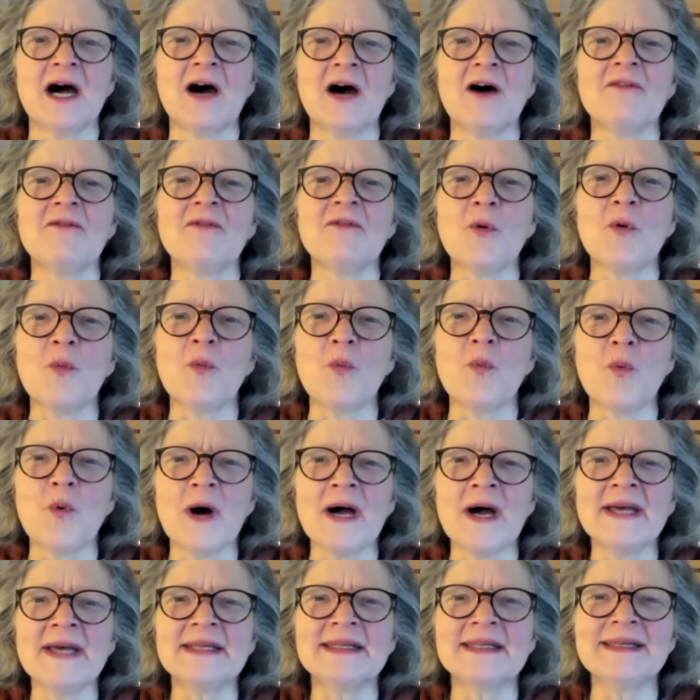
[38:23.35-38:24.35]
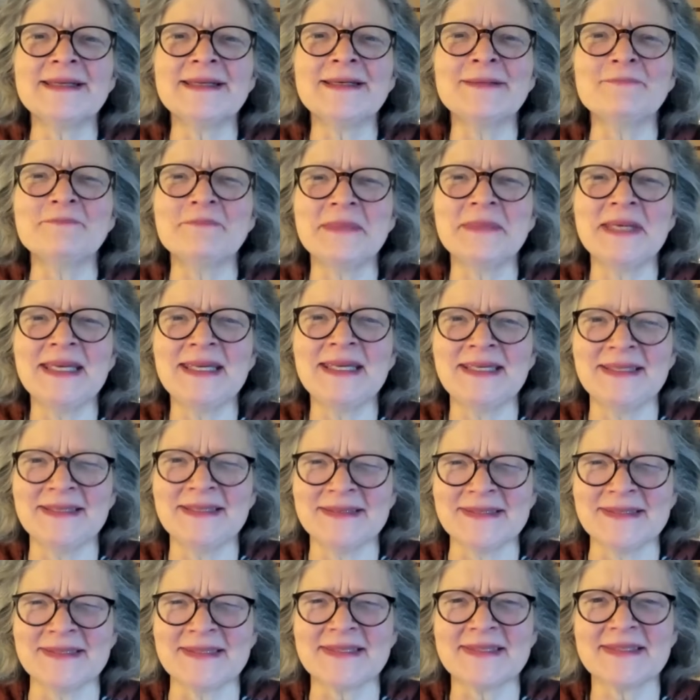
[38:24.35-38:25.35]
of what it
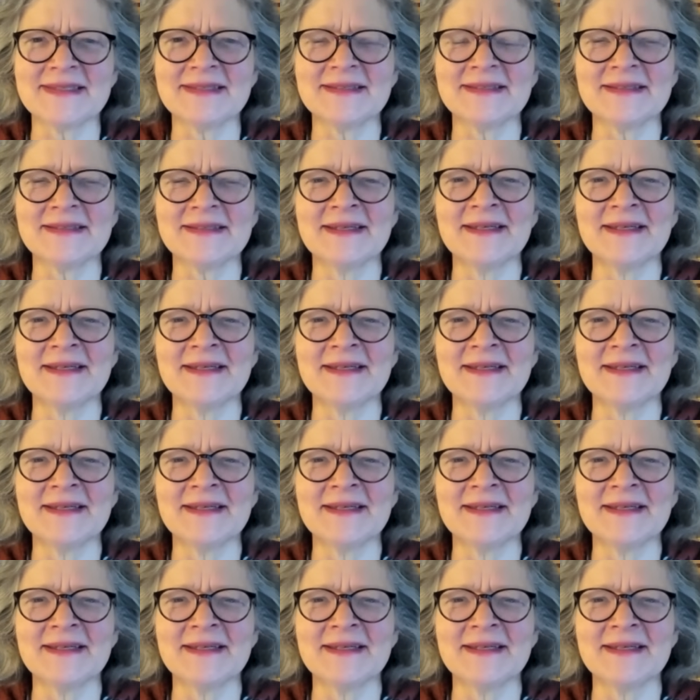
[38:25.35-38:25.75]
means